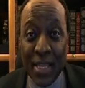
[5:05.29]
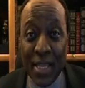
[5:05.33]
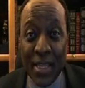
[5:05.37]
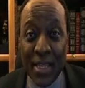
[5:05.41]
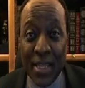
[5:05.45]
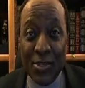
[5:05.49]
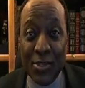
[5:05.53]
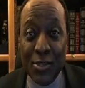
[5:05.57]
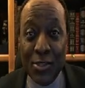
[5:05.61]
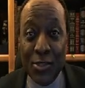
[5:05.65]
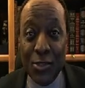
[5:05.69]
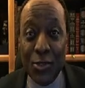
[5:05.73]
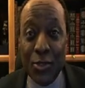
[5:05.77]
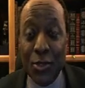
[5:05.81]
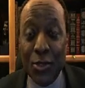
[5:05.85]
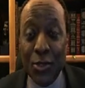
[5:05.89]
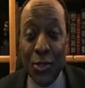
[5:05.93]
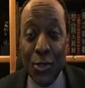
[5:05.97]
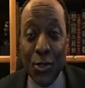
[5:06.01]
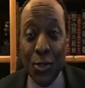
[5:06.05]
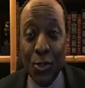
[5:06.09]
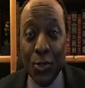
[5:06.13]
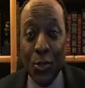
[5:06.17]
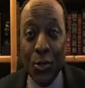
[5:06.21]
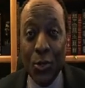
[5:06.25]
is to
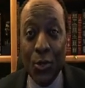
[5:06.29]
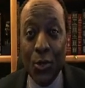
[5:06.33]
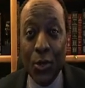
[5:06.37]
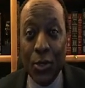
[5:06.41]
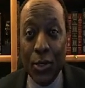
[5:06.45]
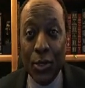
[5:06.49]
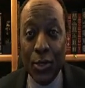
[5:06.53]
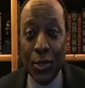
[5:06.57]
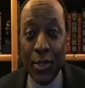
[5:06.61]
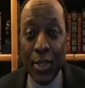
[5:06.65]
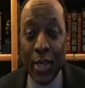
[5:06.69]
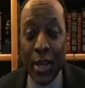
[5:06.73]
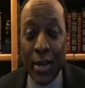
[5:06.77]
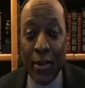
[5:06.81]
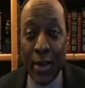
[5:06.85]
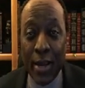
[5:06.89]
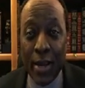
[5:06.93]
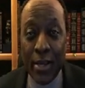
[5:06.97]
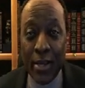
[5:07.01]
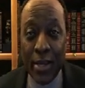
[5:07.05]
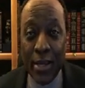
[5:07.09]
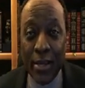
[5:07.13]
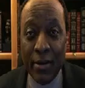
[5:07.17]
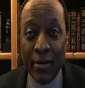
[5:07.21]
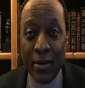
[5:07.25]
lure their
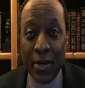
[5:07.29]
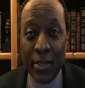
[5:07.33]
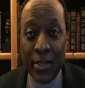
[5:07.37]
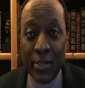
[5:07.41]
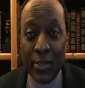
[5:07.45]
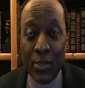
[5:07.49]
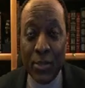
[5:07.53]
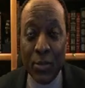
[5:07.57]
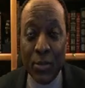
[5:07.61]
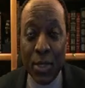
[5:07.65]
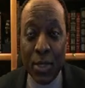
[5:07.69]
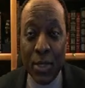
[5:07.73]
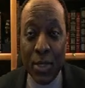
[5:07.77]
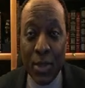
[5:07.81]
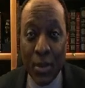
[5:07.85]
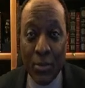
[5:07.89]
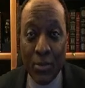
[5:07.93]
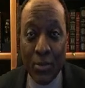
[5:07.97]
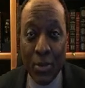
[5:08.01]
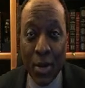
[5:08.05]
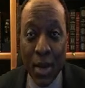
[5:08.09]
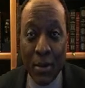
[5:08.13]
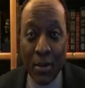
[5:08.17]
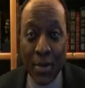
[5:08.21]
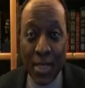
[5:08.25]
adherents with
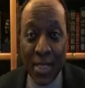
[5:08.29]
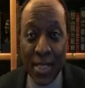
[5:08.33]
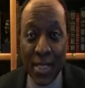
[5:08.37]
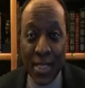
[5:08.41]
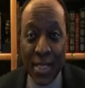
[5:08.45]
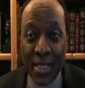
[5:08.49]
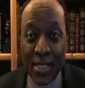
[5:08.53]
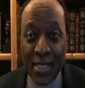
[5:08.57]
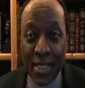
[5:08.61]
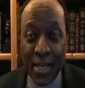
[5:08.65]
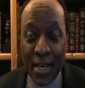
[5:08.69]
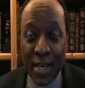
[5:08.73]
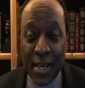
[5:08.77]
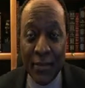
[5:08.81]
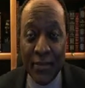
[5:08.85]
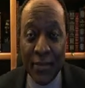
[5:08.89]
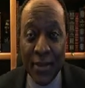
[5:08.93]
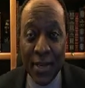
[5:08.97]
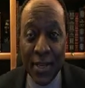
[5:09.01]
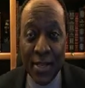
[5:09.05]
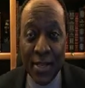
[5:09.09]
promises of